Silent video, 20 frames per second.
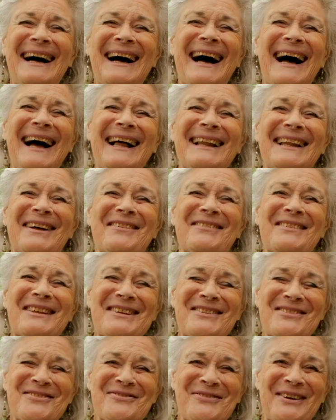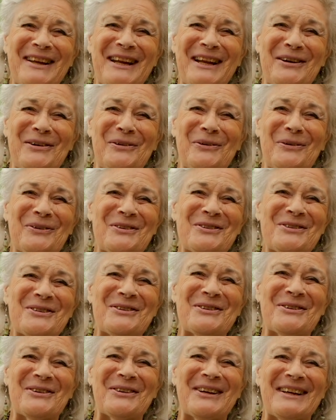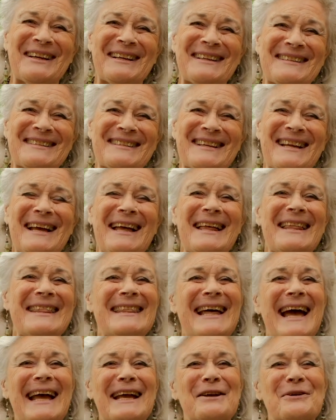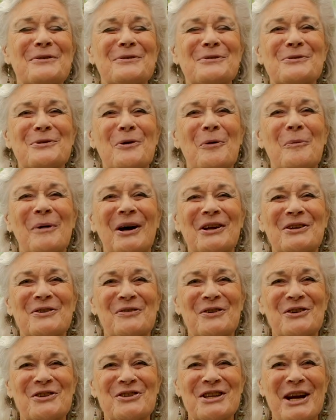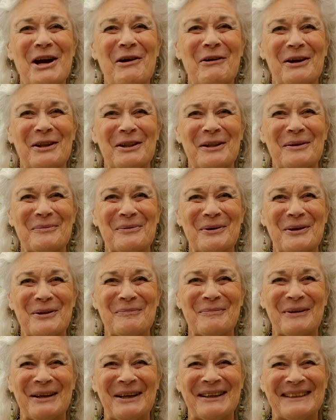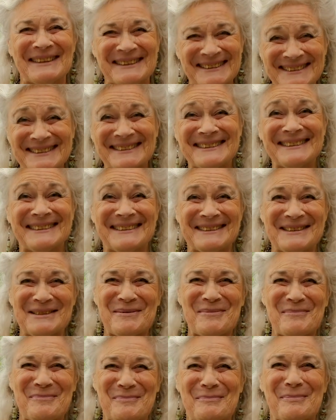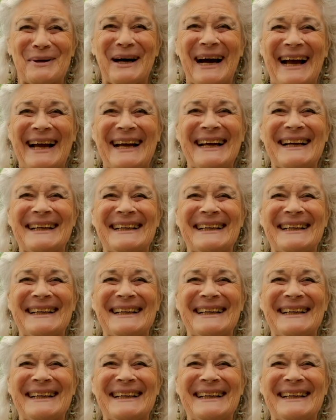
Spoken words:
I love these funny old stories. Thank you so much for sharing them with me. Bye.